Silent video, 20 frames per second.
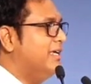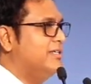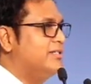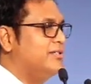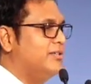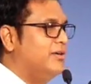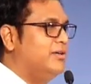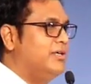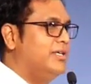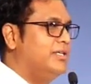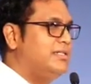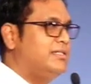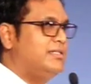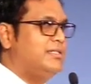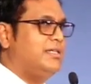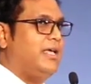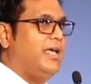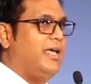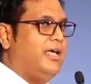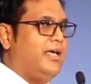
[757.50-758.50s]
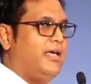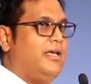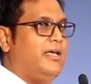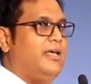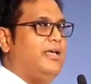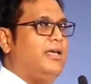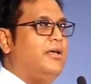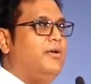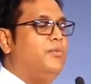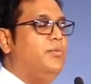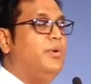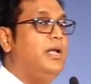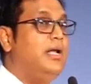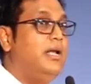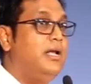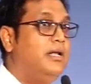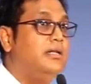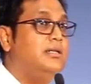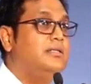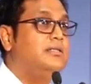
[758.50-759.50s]
is, is
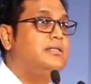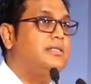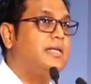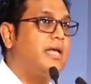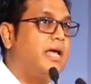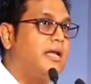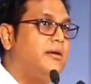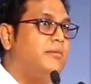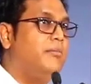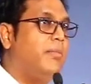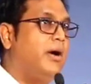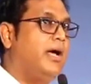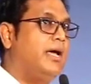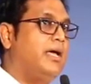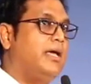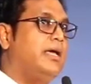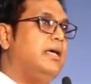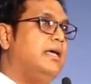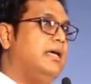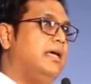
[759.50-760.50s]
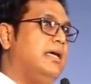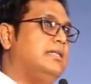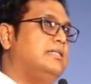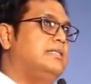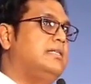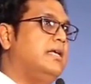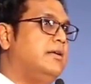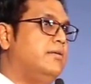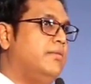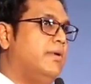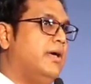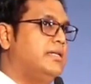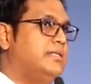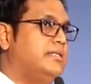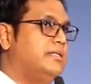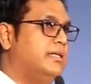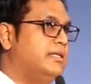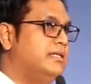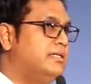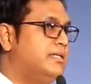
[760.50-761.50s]
will stand by its
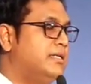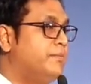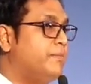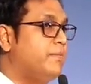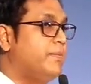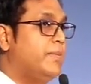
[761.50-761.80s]
investors,